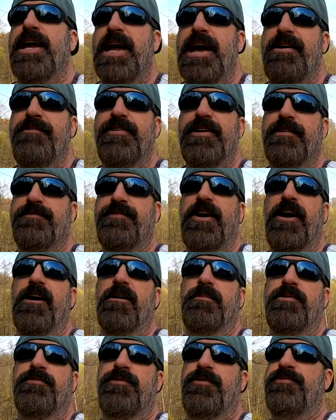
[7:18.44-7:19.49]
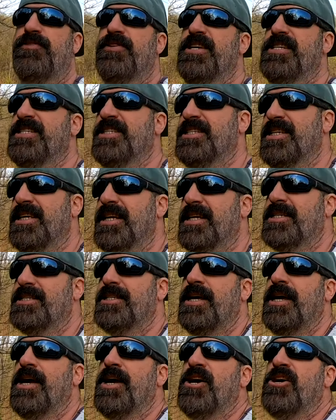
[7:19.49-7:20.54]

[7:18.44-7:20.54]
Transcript: heavy environment for fleas and ticks.